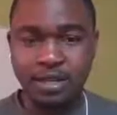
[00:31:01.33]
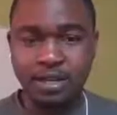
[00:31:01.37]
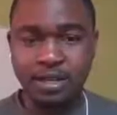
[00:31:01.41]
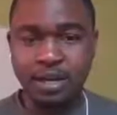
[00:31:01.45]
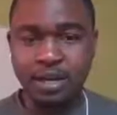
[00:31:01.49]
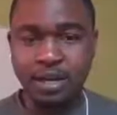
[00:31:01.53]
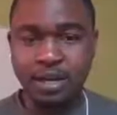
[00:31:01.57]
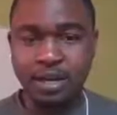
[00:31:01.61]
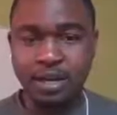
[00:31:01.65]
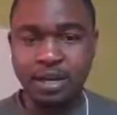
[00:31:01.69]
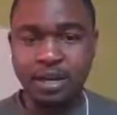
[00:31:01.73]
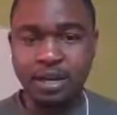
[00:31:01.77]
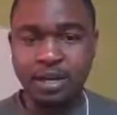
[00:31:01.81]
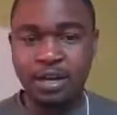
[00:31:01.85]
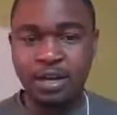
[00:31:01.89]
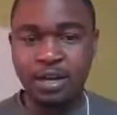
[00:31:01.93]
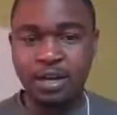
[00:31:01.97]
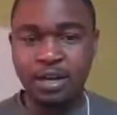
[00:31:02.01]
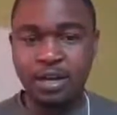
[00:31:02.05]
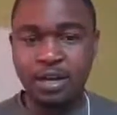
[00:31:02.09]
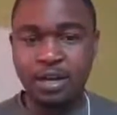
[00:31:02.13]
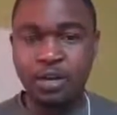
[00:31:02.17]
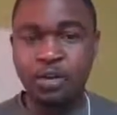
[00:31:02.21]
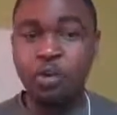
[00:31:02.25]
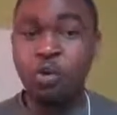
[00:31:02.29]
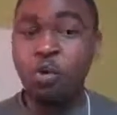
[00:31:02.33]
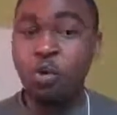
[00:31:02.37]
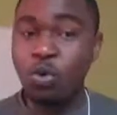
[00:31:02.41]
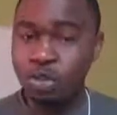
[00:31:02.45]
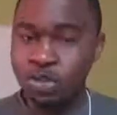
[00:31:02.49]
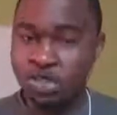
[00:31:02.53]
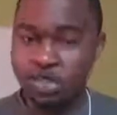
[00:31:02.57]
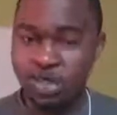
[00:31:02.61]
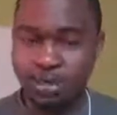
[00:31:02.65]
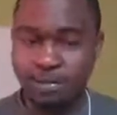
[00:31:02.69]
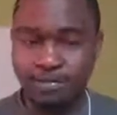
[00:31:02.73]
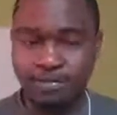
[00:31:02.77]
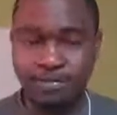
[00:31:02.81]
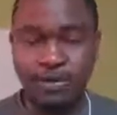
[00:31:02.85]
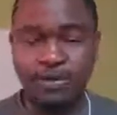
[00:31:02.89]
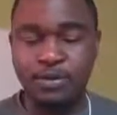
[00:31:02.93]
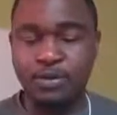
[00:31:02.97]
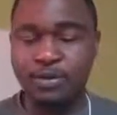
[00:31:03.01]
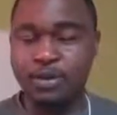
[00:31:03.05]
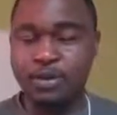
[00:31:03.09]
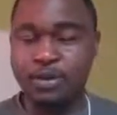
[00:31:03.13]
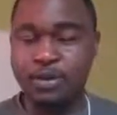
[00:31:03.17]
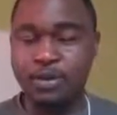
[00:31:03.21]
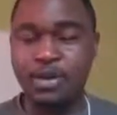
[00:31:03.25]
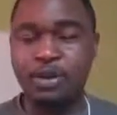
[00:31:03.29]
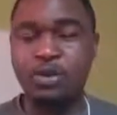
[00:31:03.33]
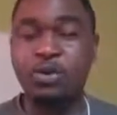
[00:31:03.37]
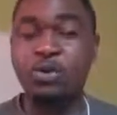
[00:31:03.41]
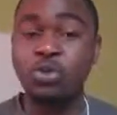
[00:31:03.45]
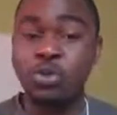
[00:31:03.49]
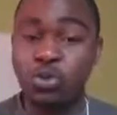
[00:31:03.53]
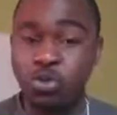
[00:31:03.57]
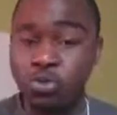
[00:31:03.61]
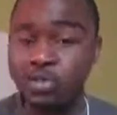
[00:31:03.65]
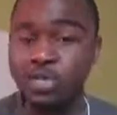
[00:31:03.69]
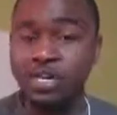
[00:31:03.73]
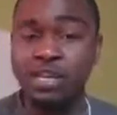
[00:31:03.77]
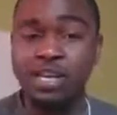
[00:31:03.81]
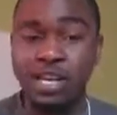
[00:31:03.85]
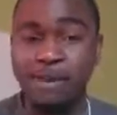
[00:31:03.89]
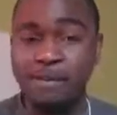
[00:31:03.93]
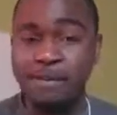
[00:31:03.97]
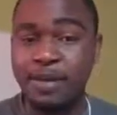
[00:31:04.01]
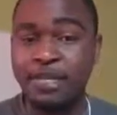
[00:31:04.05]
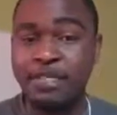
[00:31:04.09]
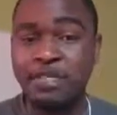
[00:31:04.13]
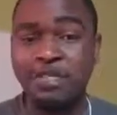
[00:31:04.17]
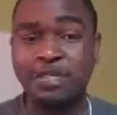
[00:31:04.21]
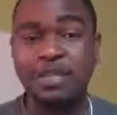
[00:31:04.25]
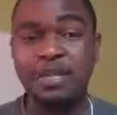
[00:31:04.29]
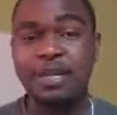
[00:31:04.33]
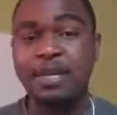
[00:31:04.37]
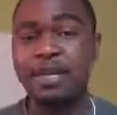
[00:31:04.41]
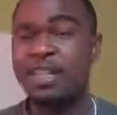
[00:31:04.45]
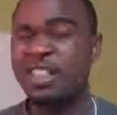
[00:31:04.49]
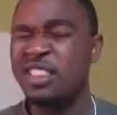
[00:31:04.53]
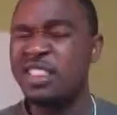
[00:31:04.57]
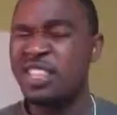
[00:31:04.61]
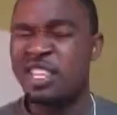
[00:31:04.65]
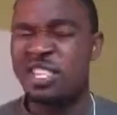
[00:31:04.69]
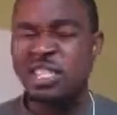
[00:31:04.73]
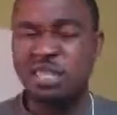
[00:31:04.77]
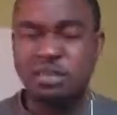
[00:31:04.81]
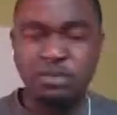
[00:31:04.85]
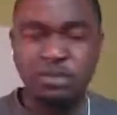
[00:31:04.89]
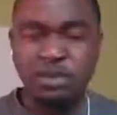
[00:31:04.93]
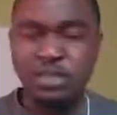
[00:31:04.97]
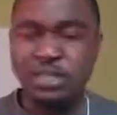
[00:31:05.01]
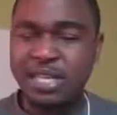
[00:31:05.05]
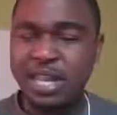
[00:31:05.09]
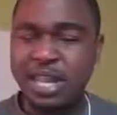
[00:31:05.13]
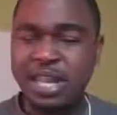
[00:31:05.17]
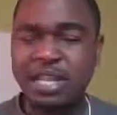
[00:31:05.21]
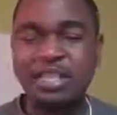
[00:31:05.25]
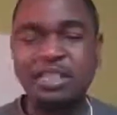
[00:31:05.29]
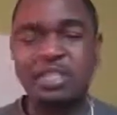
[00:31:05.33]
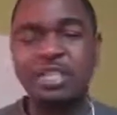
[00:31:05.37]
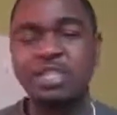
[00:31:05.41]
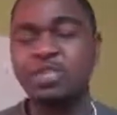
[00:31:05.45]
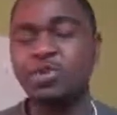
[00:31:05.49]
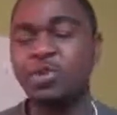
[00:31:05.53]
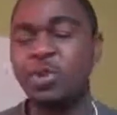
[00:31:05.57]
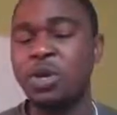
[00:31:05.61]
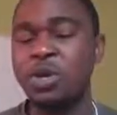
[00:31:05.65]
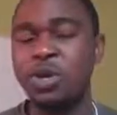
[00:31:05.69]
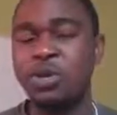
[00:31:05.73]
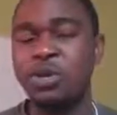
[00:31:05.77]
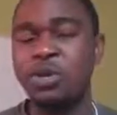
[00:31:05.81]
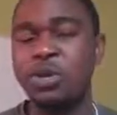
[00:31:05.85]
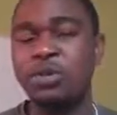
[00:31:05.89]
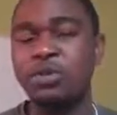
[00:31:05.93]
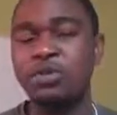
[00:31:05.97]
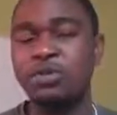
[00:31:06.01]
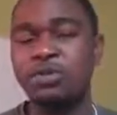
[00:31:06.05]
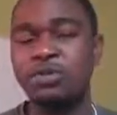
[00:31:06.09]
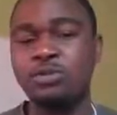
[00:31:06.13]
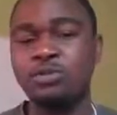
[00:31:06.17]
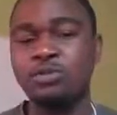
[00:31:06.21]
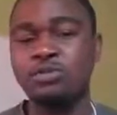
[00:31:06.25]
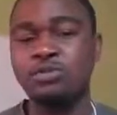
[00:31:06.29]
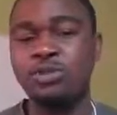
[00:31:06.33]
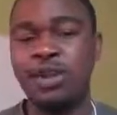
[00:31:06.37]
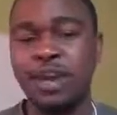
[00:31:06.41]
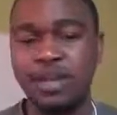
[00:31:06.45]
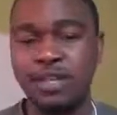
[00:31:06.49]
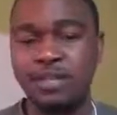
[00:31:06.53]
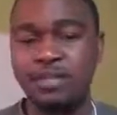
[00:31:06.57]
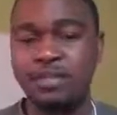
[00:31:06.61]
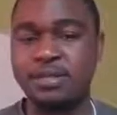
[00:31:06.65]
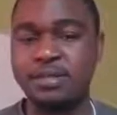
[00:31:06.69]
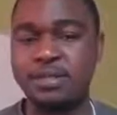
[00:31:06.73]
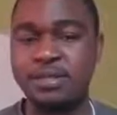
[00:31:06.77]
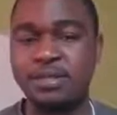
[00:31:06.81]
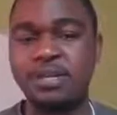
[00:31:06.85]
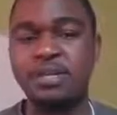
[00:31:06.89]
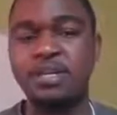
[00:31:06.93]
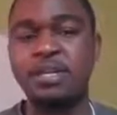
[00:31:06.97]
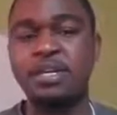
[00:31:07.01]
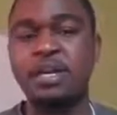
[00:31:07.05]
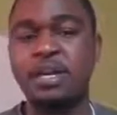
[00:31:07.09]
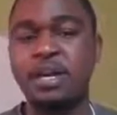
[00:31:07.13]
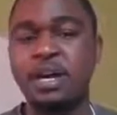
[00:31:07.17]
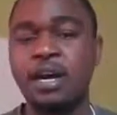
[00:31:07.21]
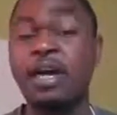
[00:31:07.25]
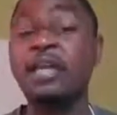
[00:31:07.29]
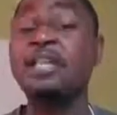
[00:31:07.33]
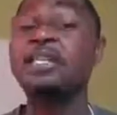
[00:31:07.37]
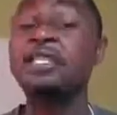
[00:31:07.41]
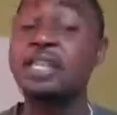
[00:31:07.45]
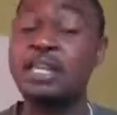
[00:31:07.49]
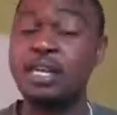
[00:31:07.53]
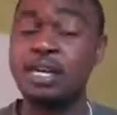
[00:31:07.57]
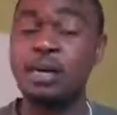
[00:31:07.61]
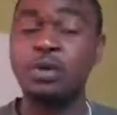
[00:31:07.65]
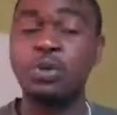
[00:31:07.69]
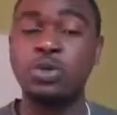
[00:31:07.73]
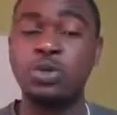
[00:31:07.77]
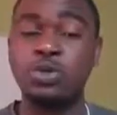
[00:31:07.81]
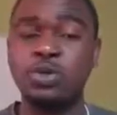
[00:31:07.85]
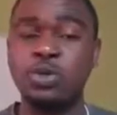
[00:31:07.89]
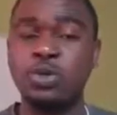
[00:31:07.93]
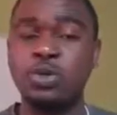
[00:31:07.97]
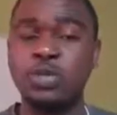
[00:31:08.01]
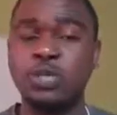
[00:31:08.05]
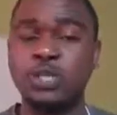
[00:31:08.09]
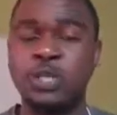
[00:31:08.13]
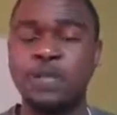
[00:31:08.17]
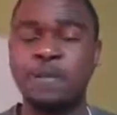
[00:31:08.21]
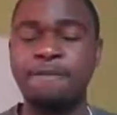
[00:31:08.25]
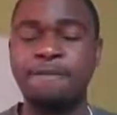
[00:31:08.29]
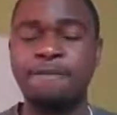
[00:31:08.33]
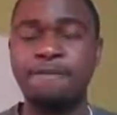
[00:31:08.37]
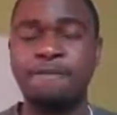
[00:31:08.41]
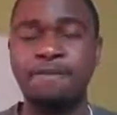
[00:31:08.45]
water, because along those lineaments, that's most likely that's where you're going to find underground water.